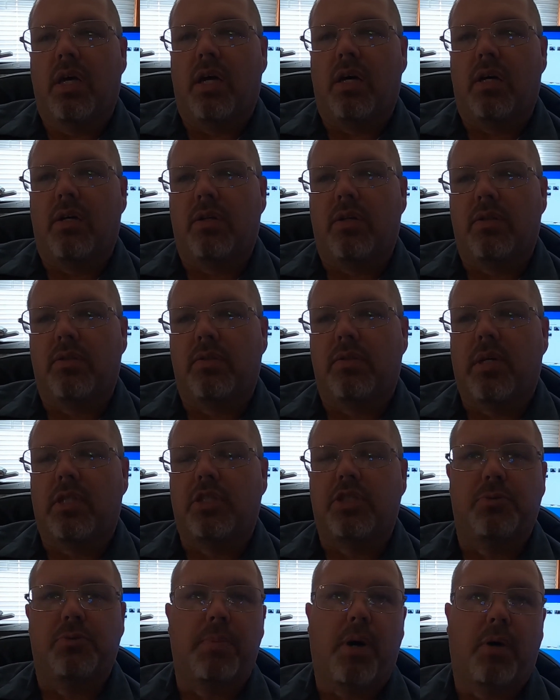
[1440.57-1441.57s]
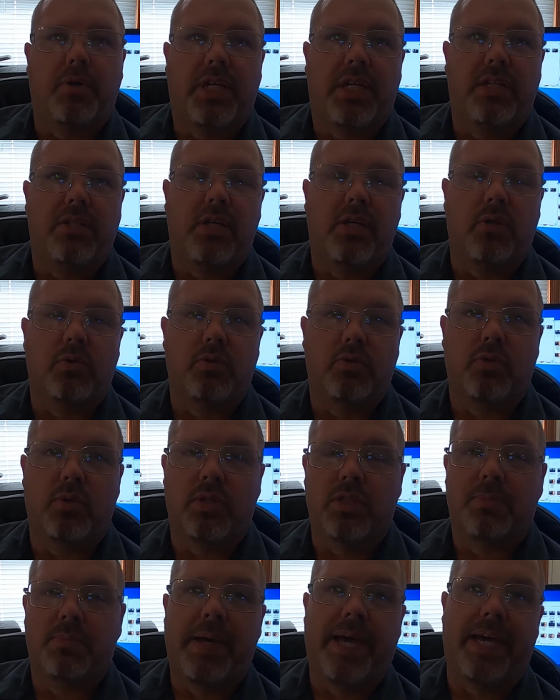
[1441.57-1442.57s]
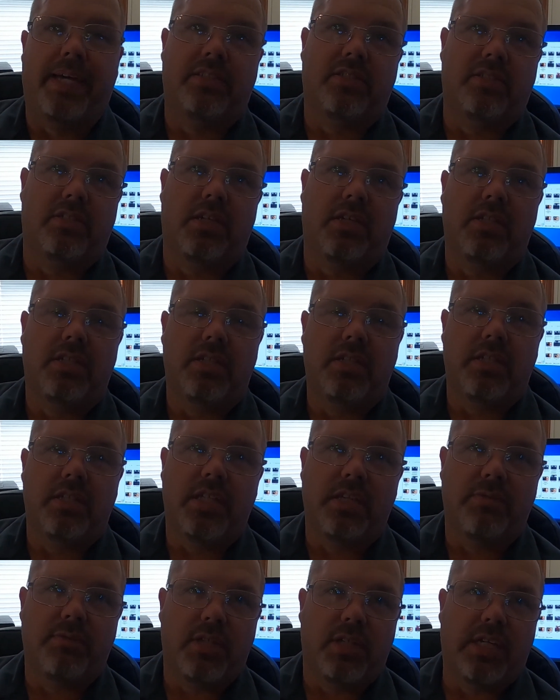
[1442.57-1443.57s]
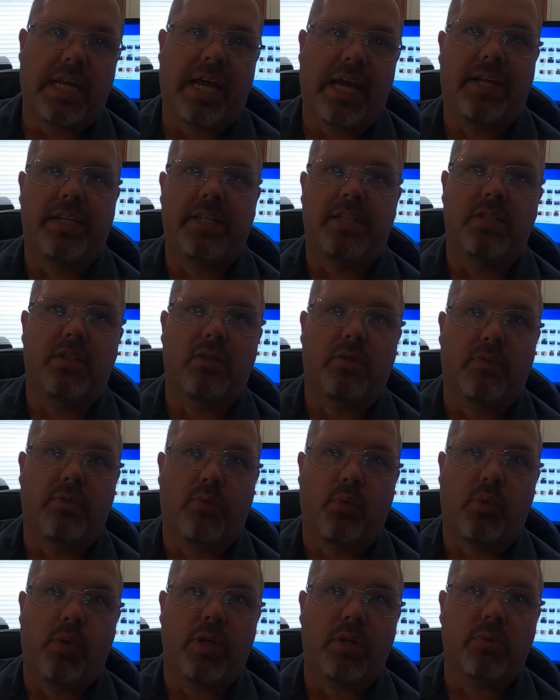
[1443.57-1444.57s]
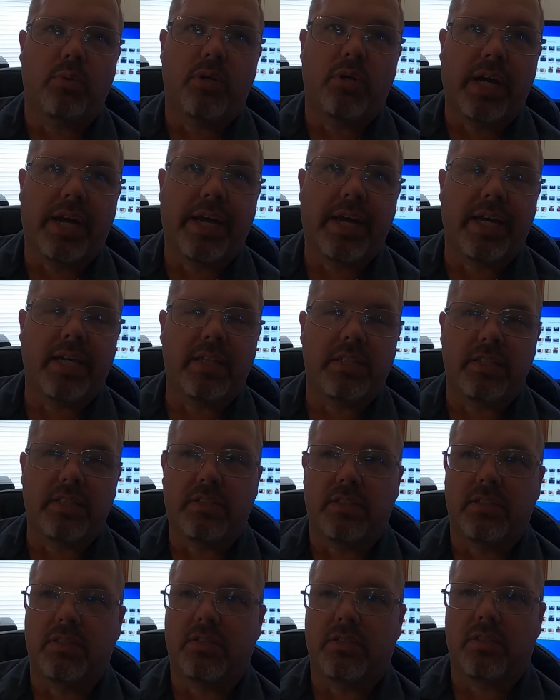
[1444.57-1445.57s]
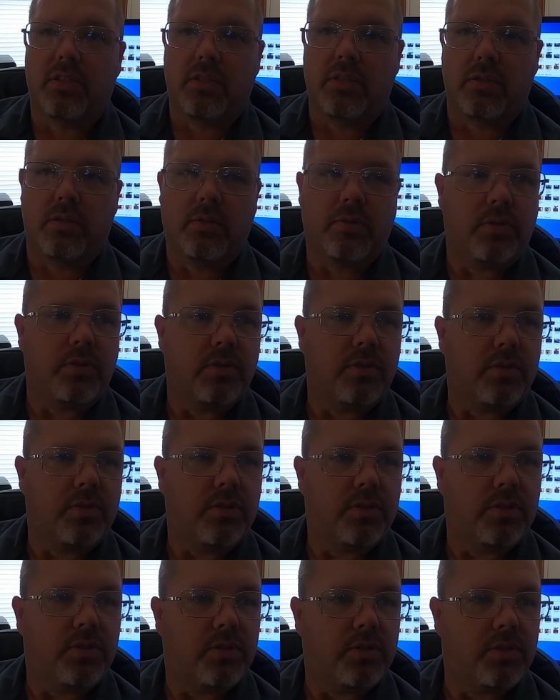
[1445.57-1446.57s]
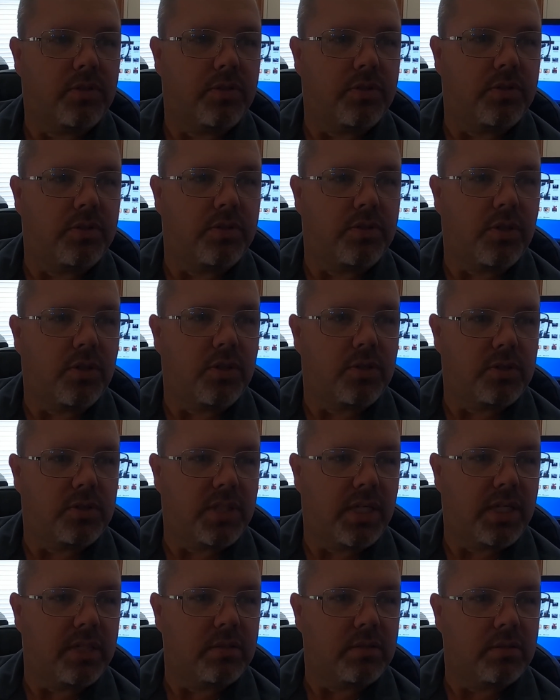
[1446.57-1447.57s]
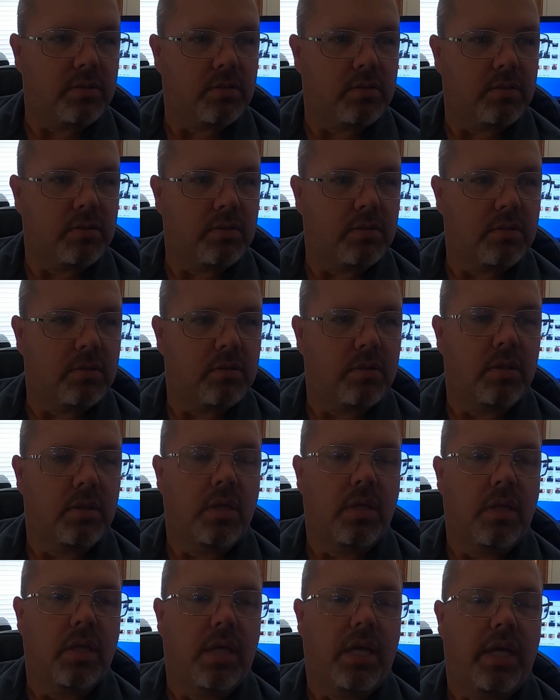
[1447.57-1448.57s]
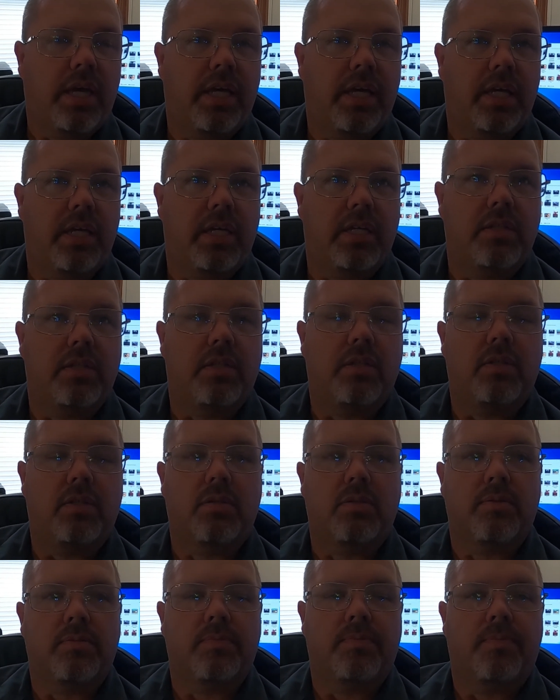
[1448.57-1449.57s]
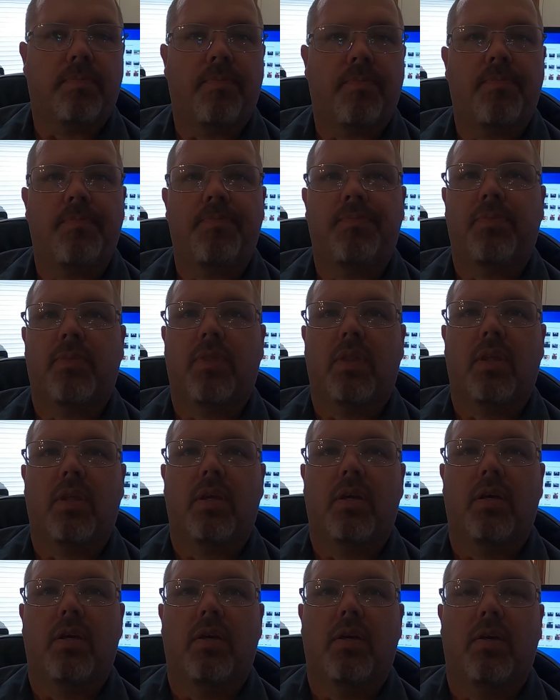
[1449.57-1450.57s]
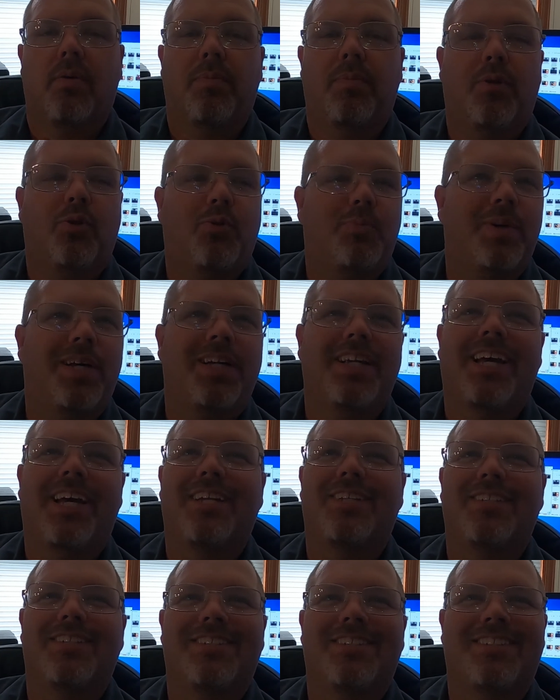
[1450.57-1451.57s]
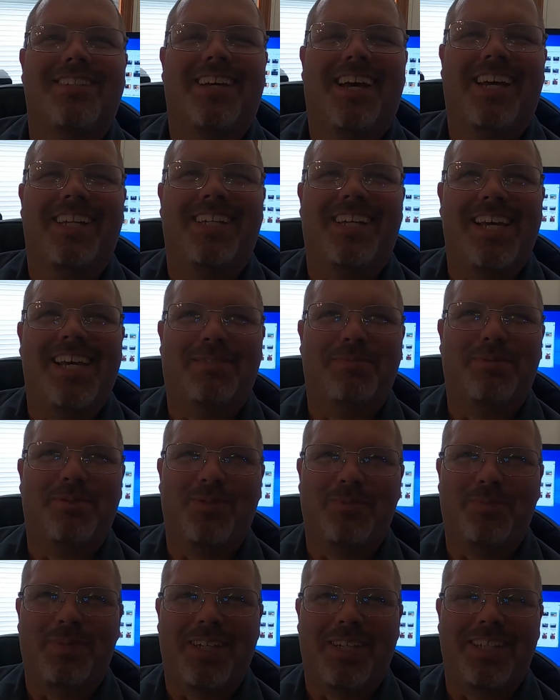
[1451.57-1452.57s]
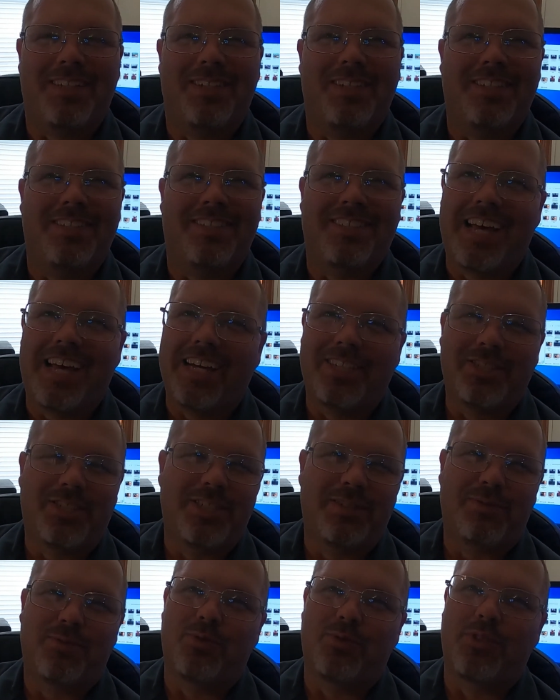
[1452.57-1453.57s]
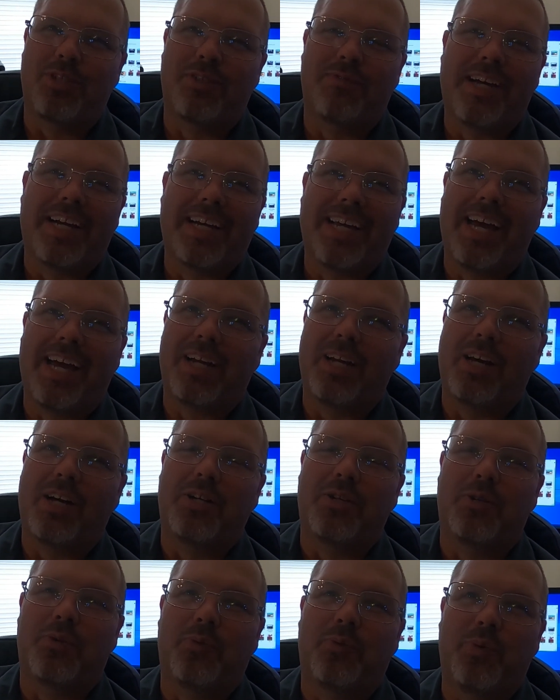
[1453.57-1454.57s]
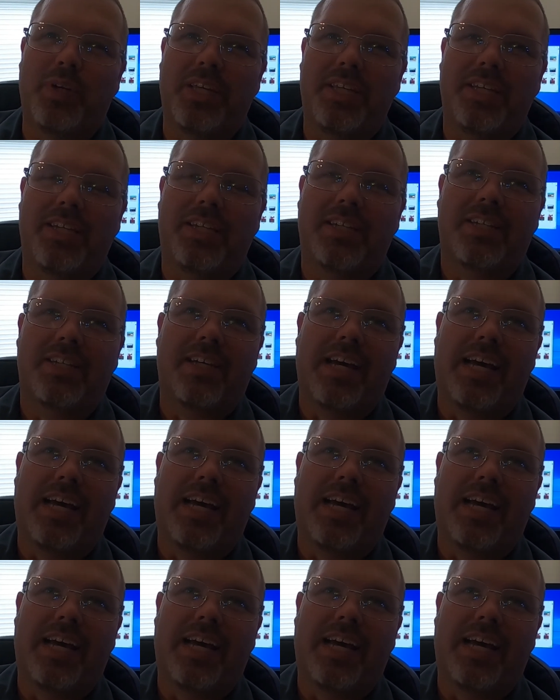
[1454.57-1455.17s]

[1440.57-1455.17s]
I just bought that dozer this past Sunday to give you an idea of where we're at. This is Thursday, and my little buddy I had to ask my little buddy. This night shift's rough. I got a week.